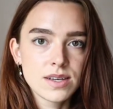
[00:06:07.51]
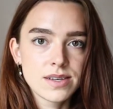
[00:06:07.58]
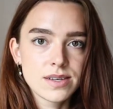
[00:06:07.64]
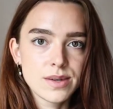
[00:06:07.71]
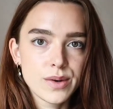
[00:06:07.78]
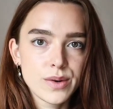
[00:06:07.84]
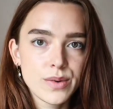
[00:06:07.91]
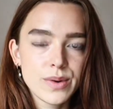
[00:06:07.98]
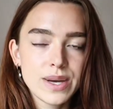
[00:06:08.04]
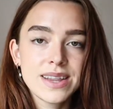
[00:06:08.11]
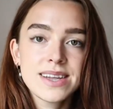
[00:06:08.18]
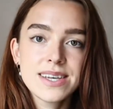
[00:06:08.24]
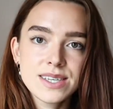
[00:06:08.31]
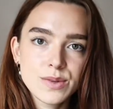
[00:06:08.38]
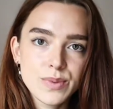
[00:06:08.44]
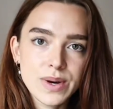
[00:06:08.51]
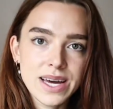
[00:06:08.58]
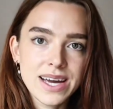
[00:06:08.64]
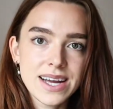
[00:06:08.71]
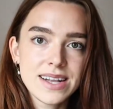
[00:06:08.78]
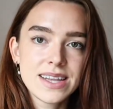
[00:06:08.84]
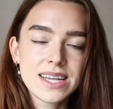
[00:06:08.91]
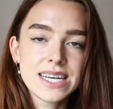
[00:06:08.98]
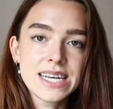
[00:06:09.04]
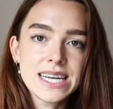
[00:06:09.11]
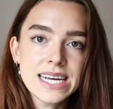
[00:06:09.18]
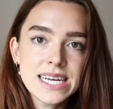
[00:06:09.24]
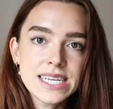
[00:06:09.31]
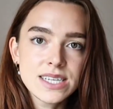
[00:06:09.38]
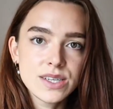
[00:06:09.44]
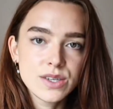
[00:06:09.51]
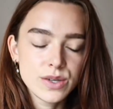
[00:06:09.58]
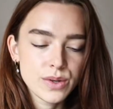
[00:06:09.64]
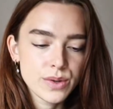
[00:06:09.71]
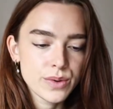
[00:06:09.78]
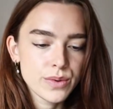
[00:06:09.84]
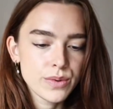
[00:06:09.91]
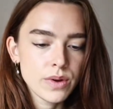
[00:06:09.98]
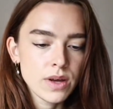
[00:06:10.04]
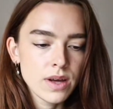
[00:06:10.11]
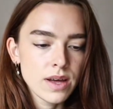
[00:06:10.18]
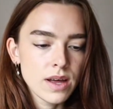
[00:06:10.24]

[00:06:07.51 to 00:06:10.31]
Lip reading: So in this way, the need to